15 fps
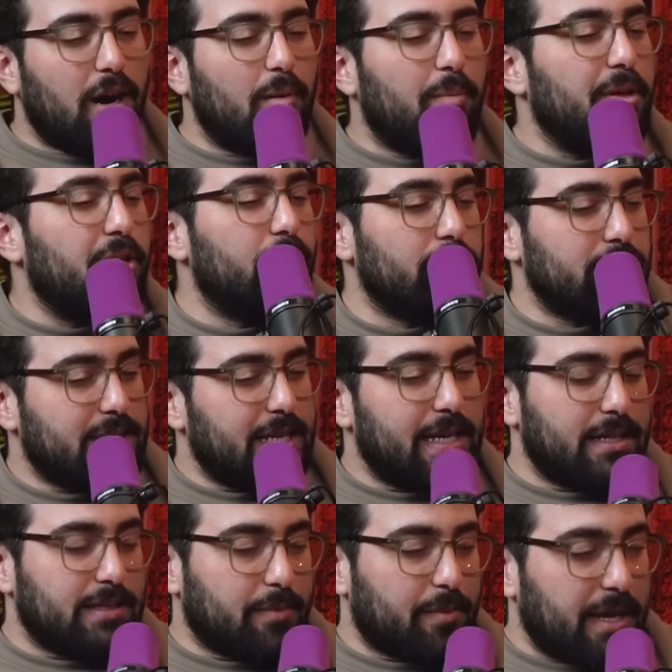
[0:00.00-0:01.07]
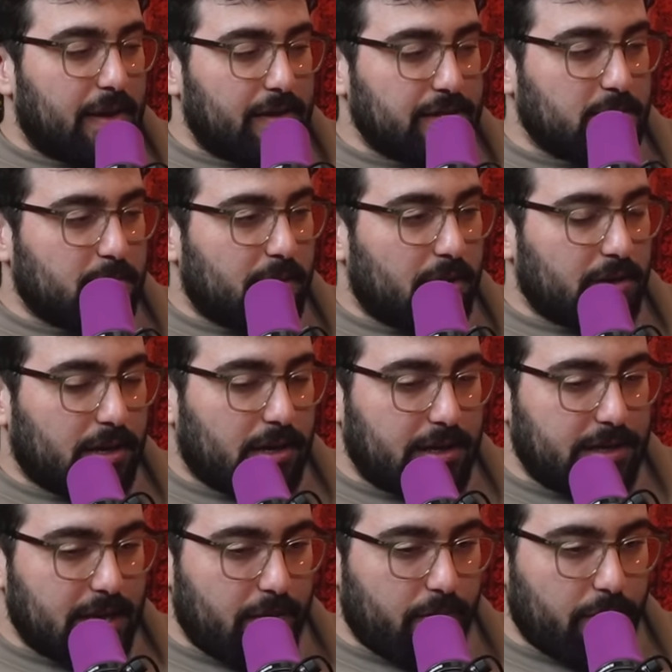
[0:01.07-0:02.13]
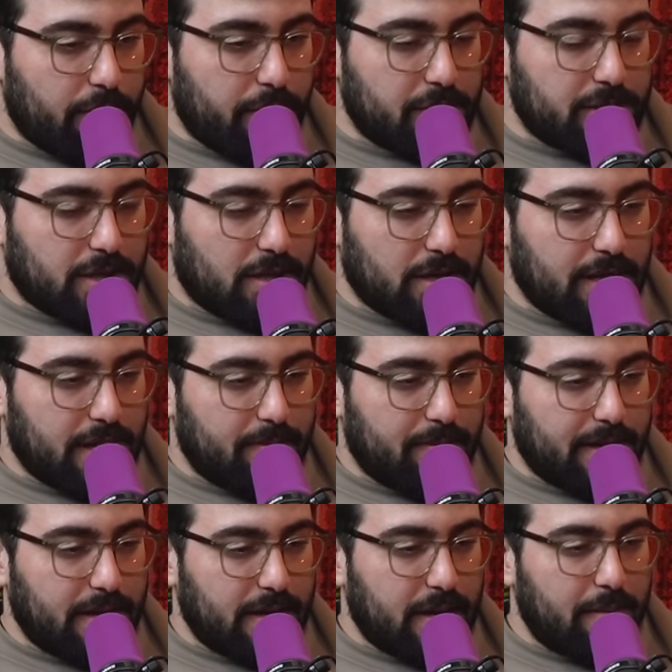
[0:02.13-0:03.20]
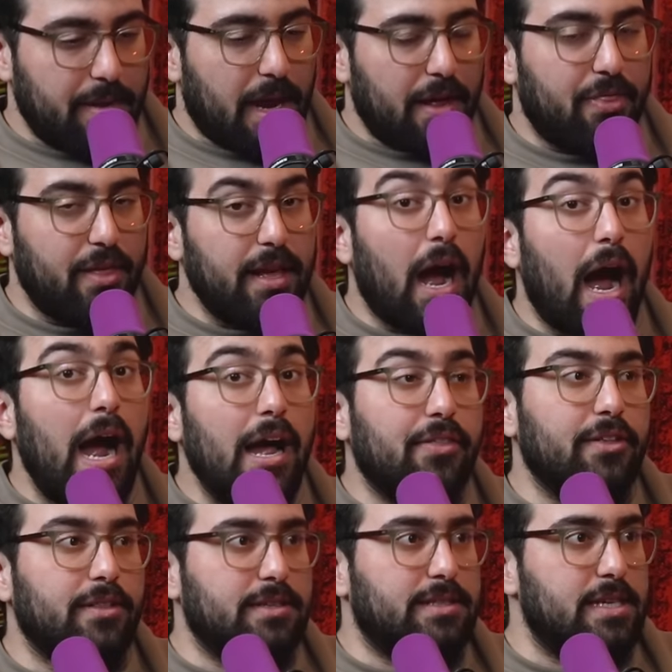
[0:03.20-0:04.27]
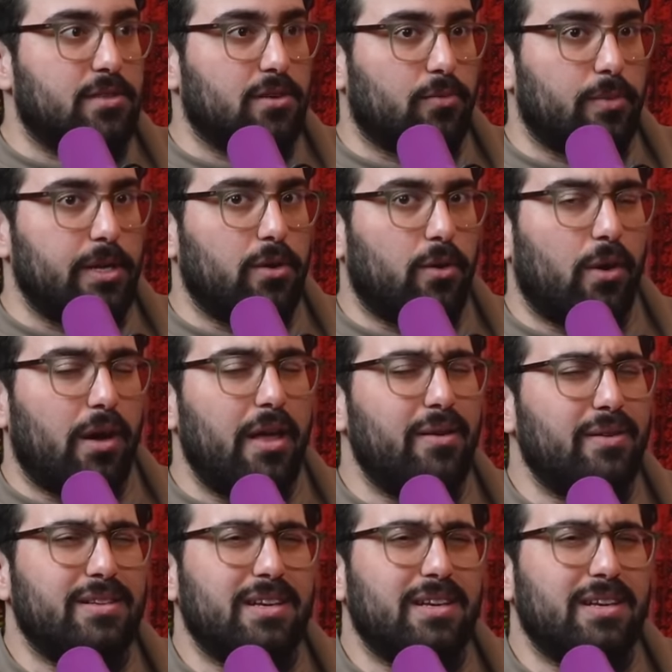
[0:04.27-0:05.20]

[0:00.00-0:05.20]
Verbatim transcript: Uh, but you were saying something else about Kanye when we were talking about it. I mean, I think I think the teeth are real. I,